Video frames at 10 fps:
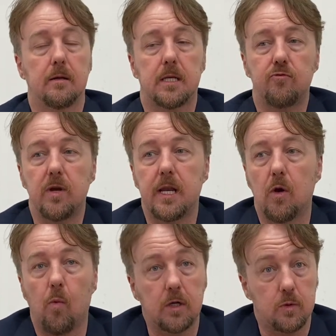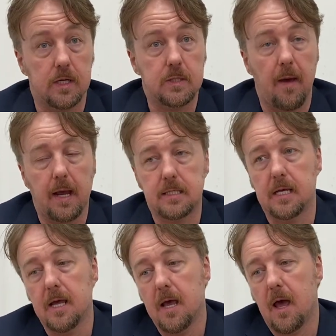I didn't really know what to expect,
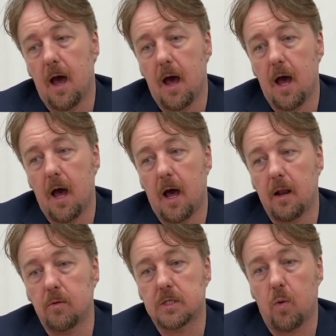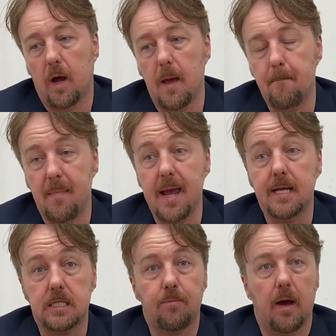and I was quite
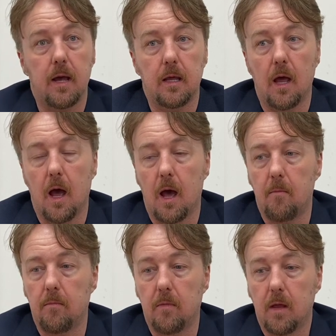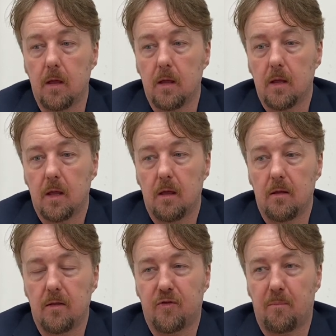amazed by
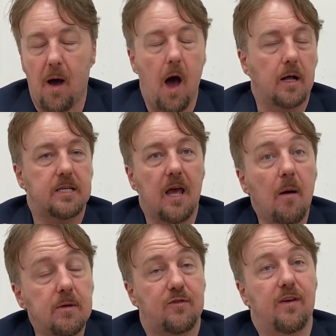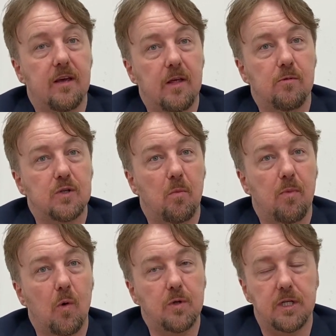the party atmosphere that was on
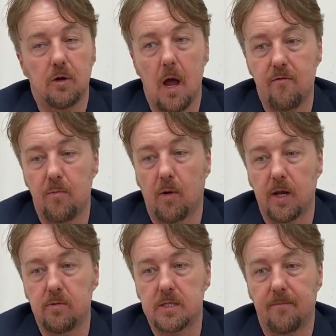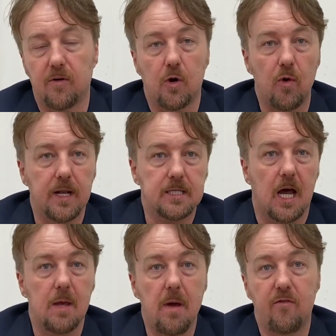board. You know, everybody was up for a great
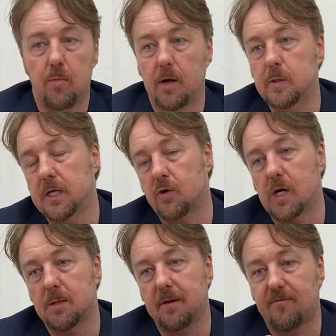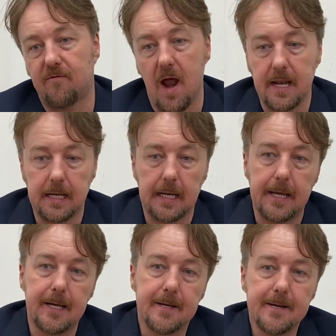time. Everybody was incredibly
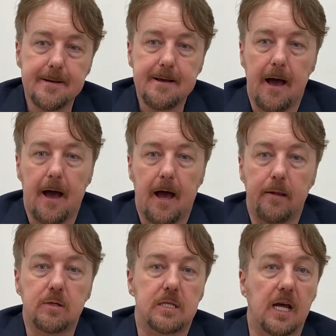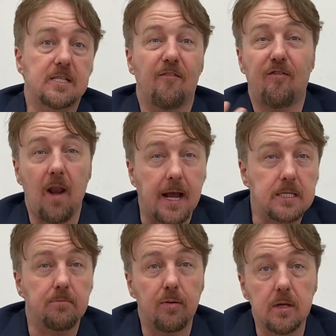friendly. It was nice and
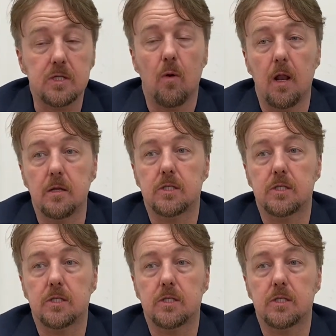flexible as well.